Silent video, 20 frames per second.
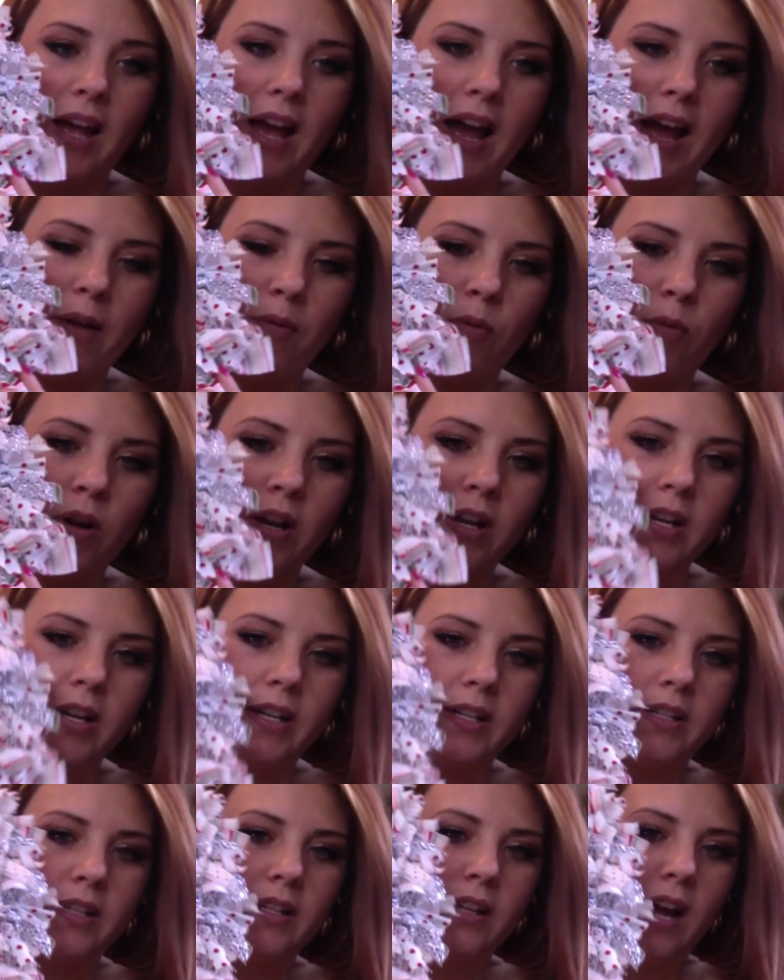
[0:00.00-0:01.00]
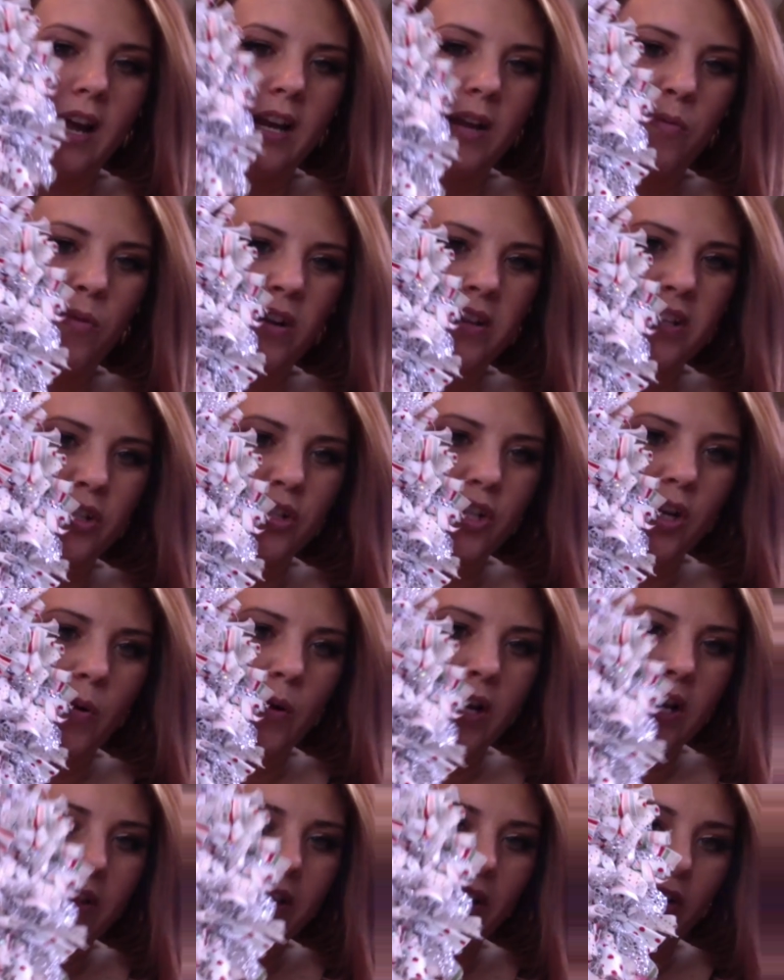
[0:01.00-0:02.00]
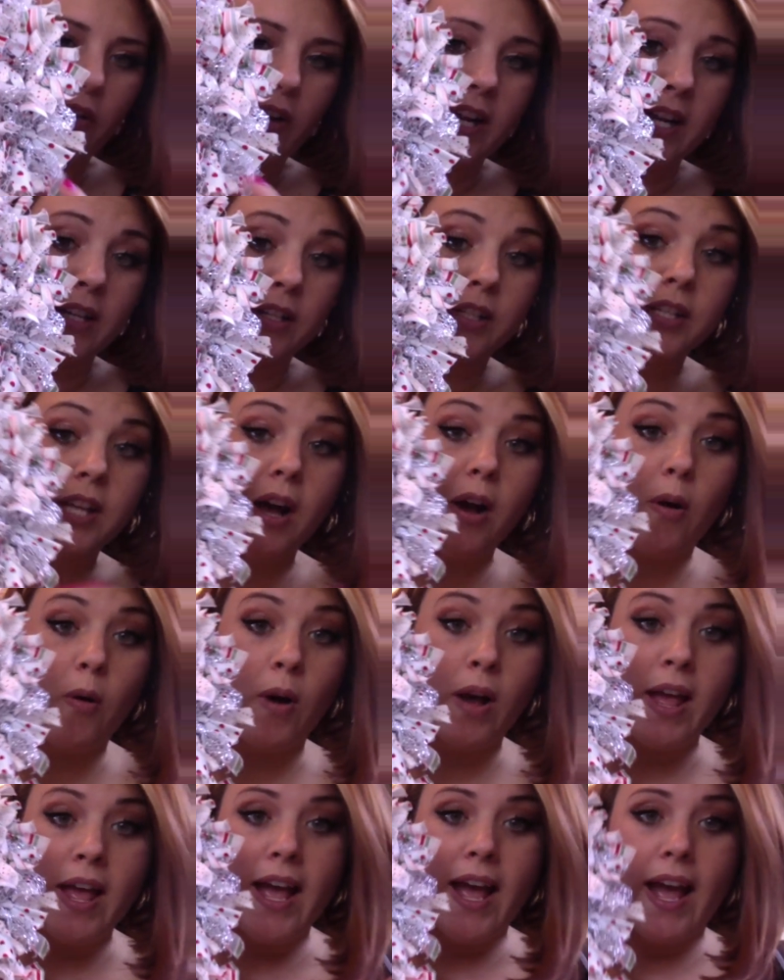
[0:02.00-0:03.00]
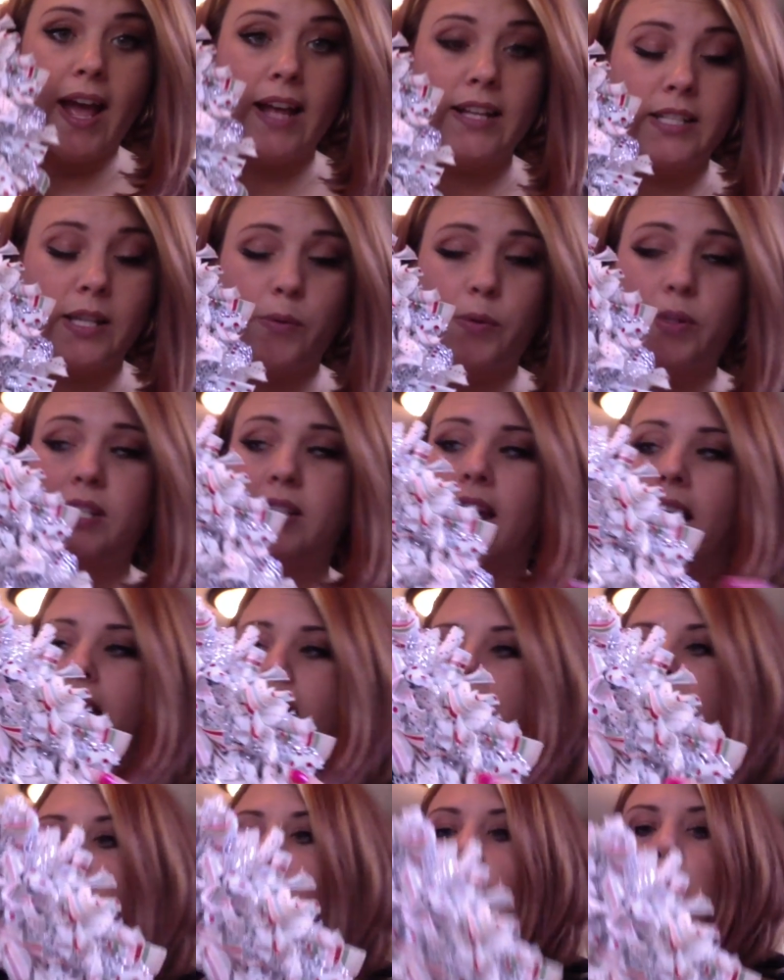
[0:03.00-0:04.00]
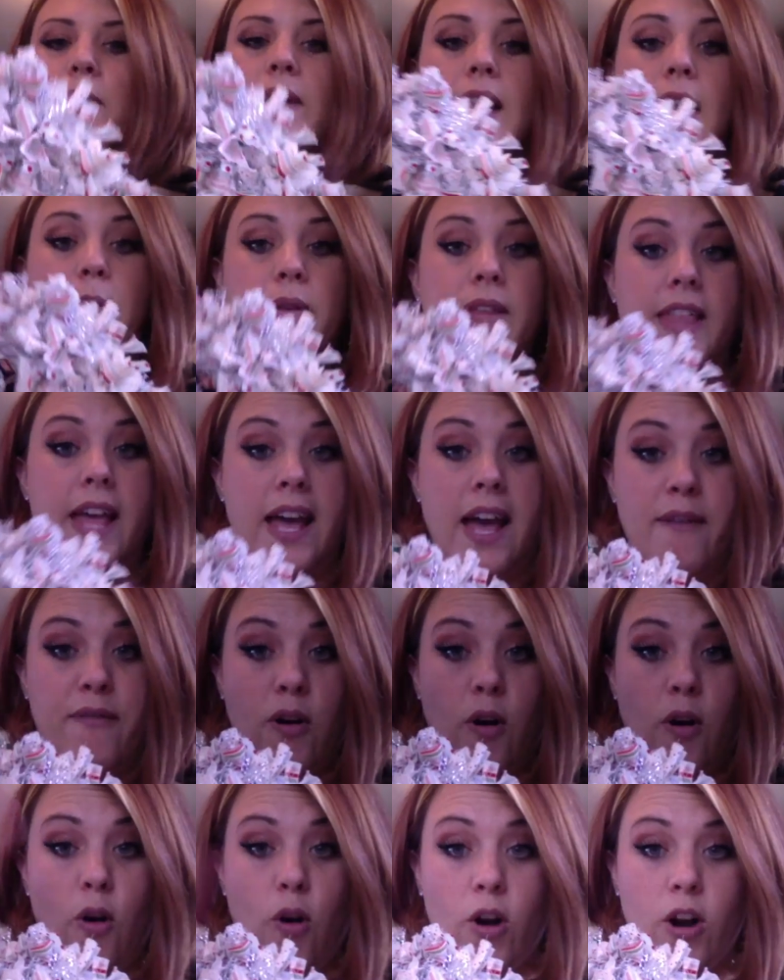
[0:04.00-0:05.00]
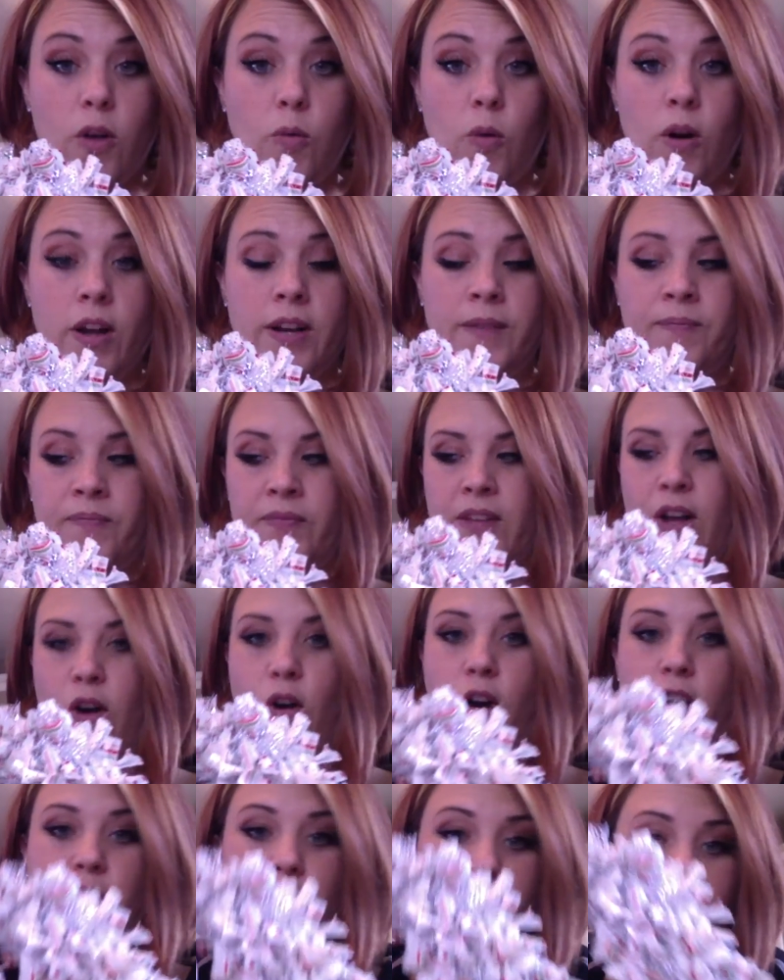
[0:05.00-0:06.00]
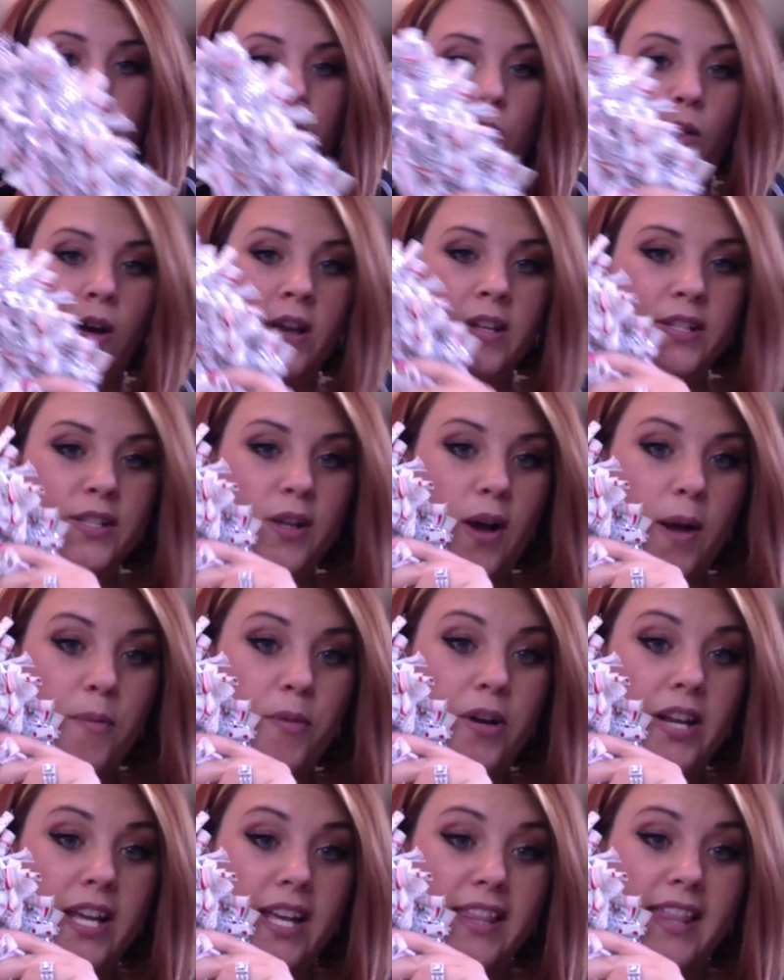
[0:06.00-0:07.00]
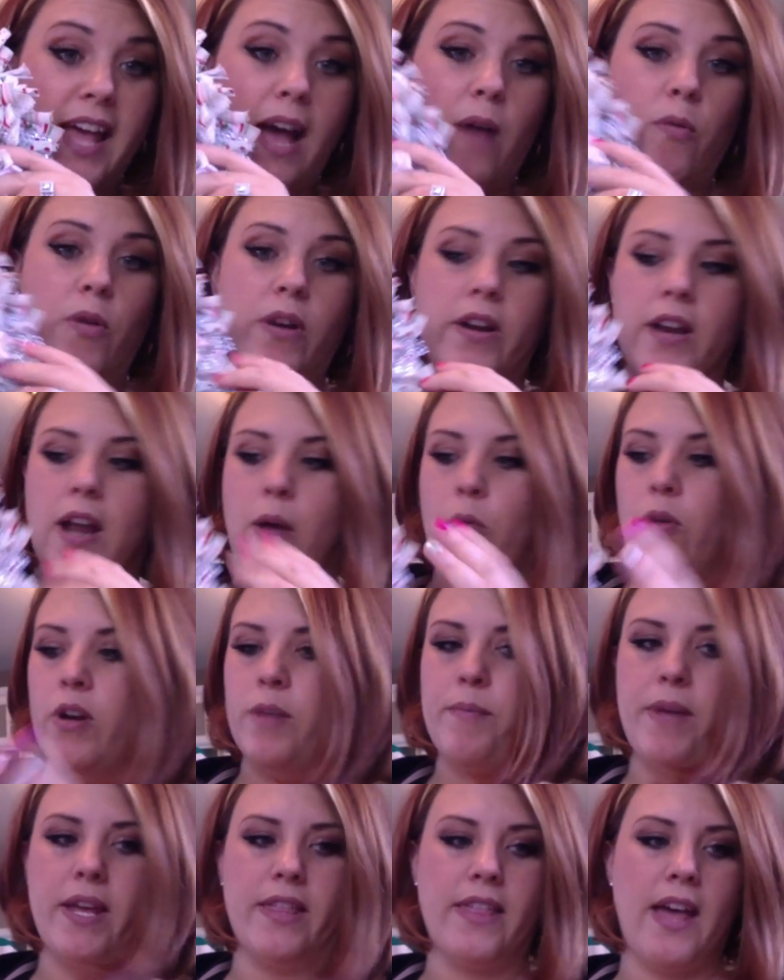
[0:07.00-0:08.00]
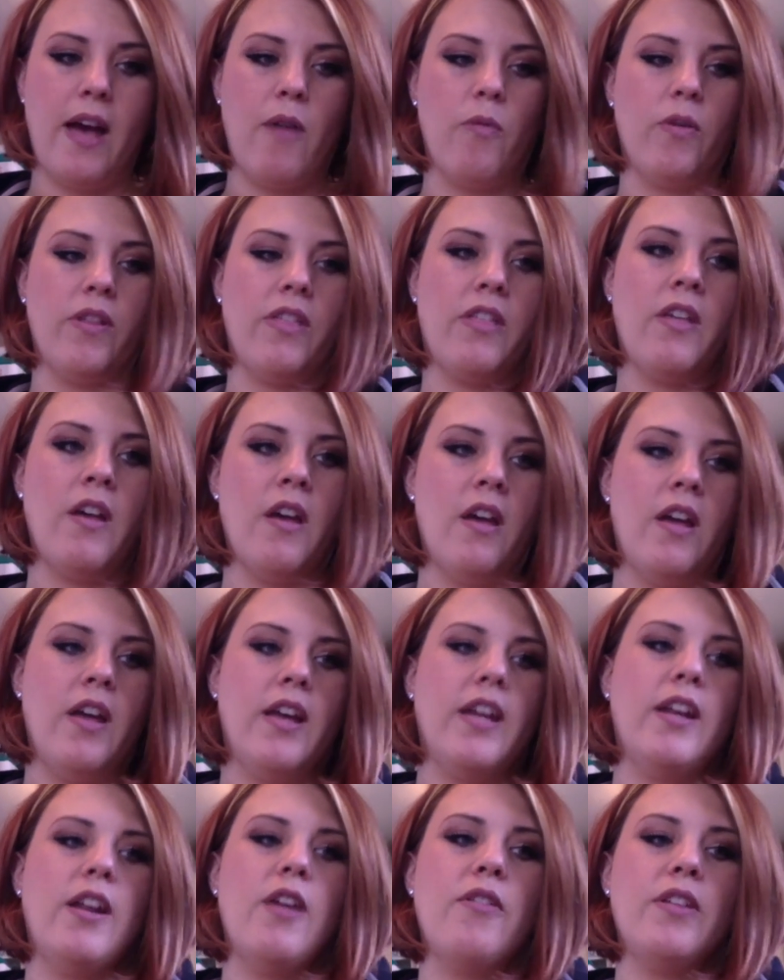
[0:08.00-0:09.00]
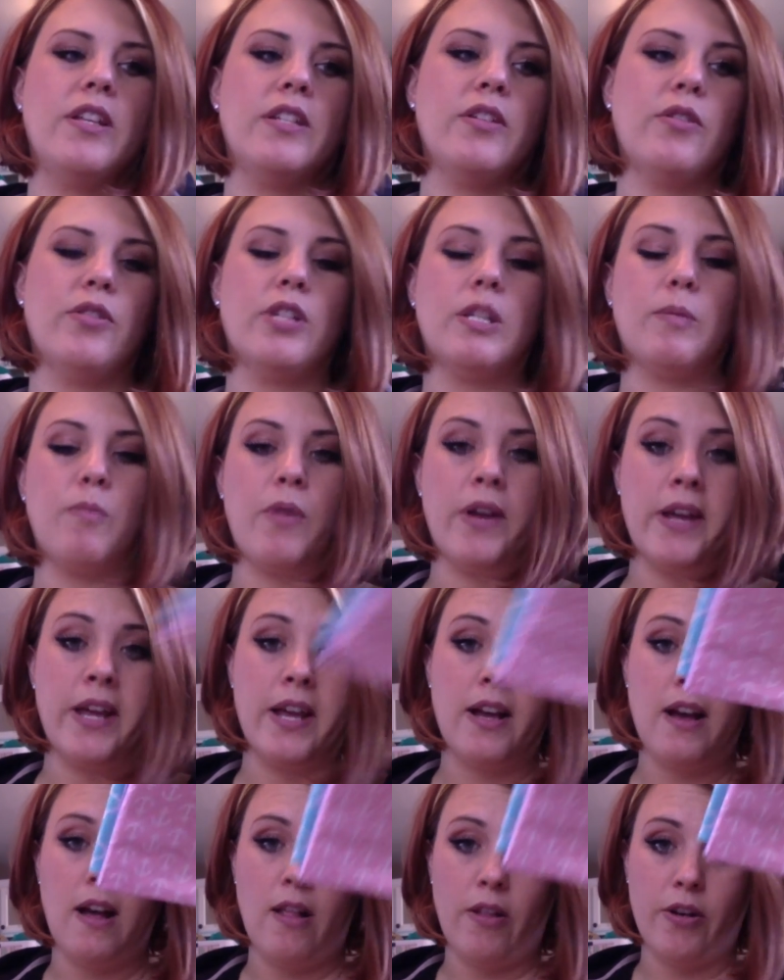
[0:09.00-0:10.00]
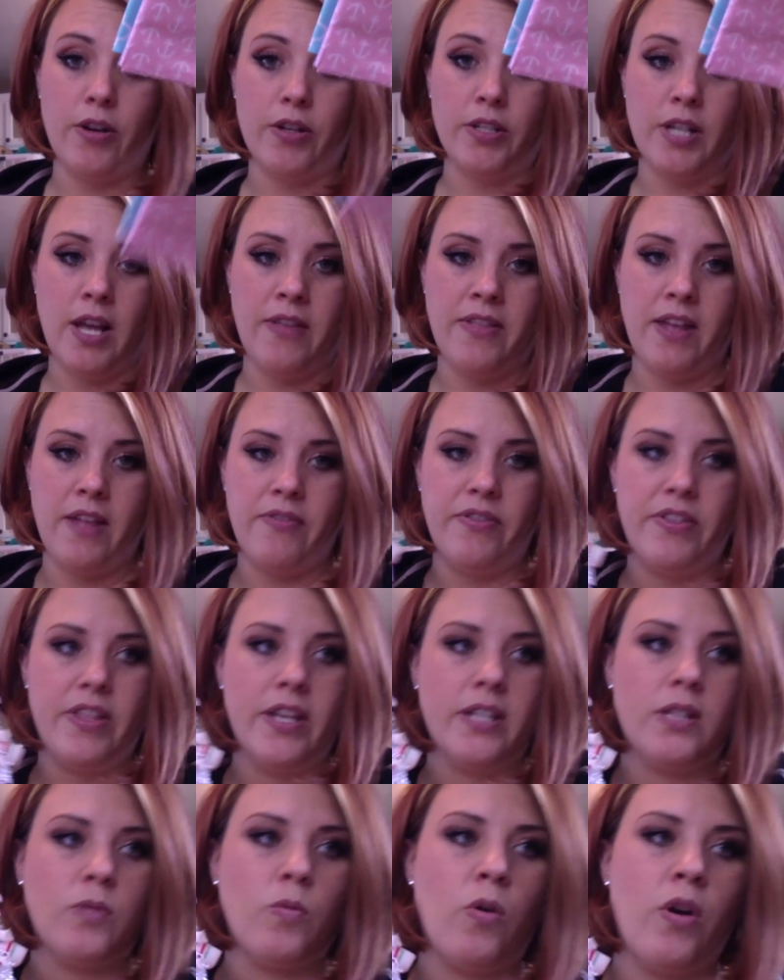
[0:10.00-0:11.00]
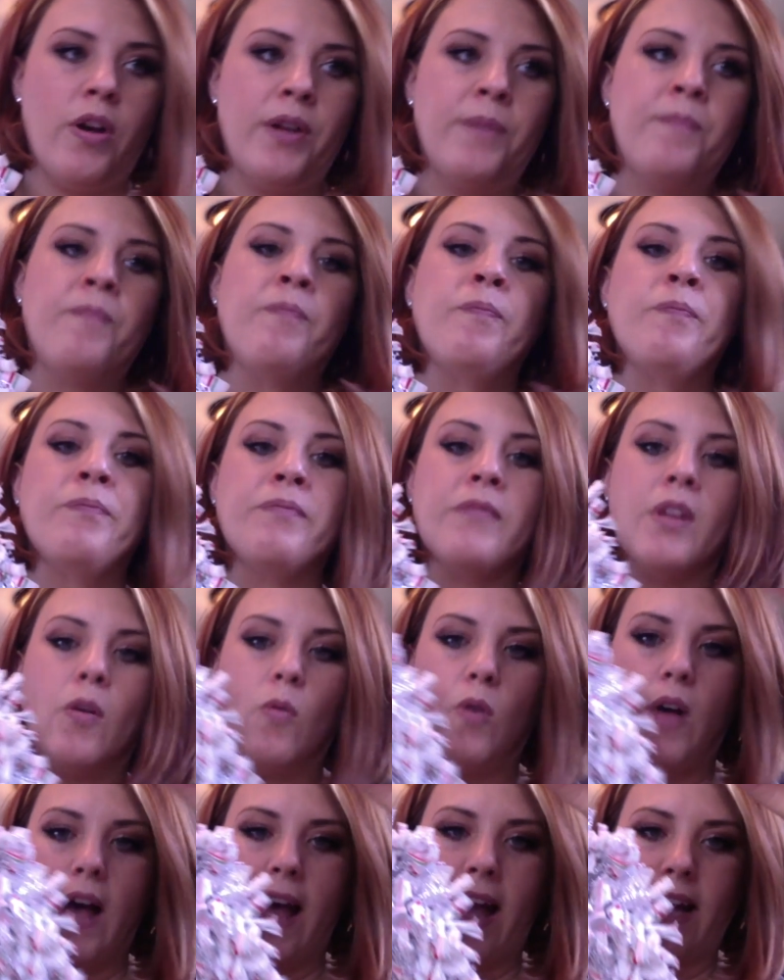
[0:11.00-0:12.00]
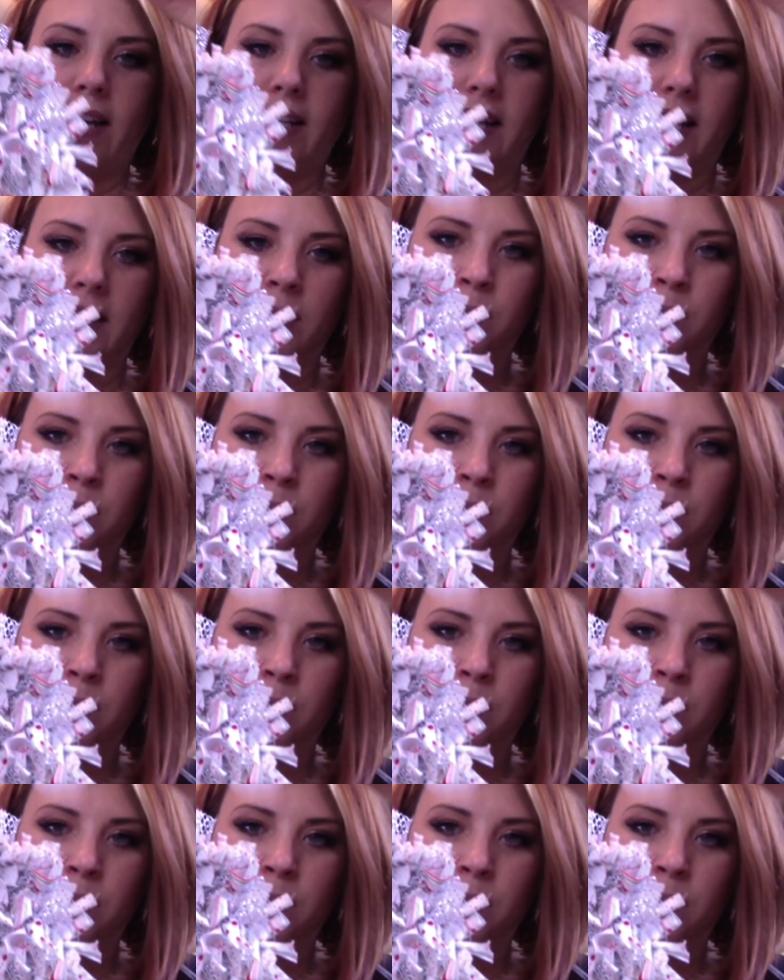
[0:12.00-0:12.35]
didn't want it to show any of the green. So, as I was saying, in Hobby Lobby, they have a heart one, a heart-shaped one. So I'm going to get that one, and I want to make that with, you know, these little springy colors. And then this one will act as